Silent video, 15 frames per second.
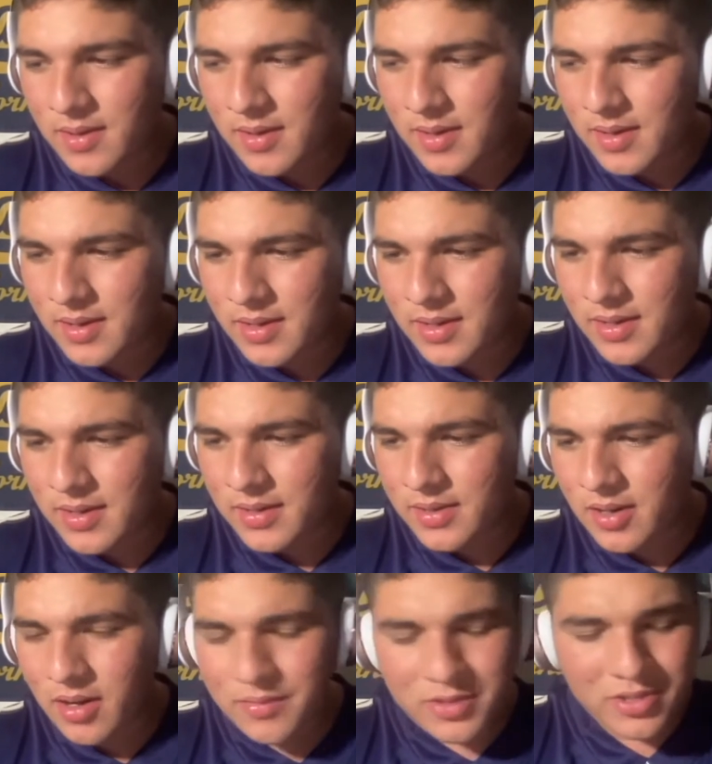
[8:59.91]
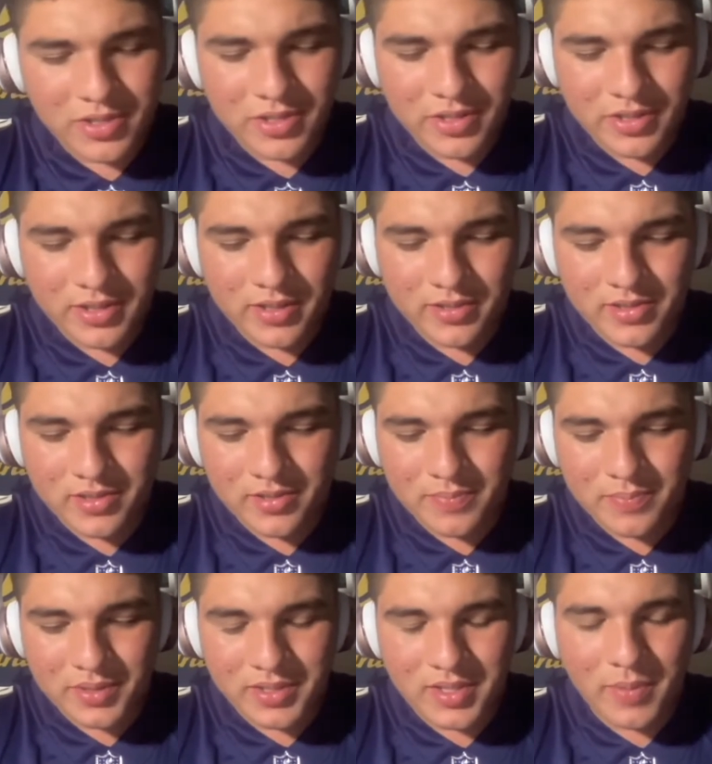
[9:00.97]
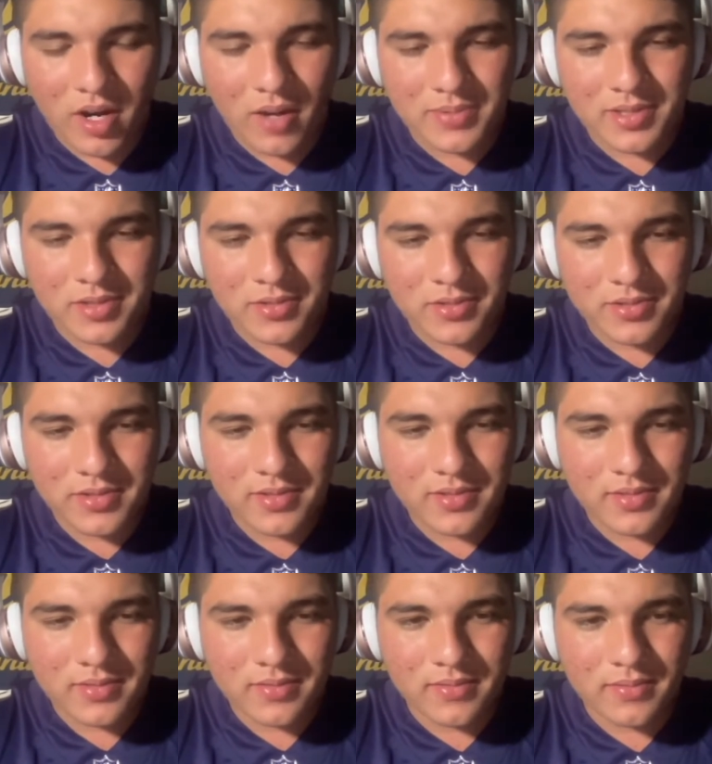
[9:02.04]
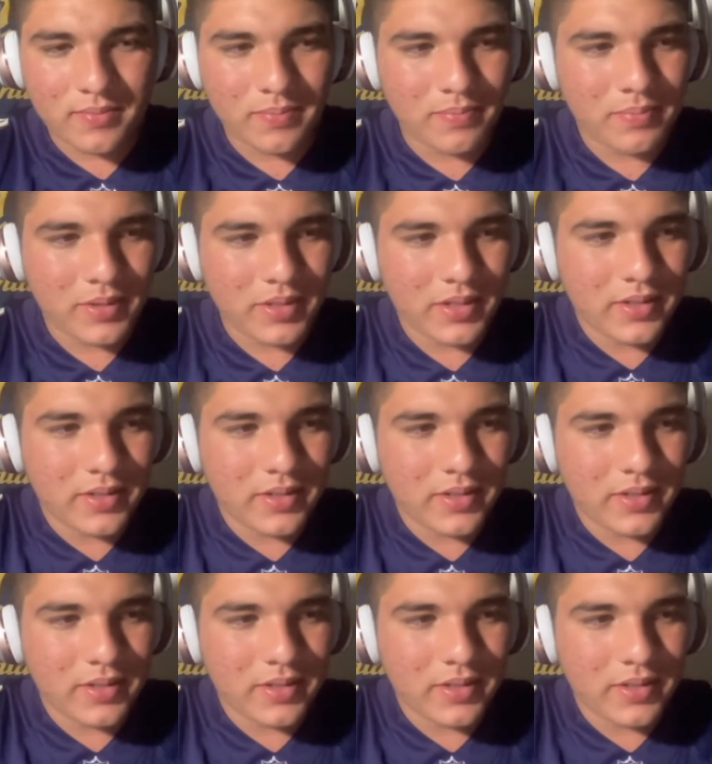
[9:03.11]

Obviously there's some obstacles, but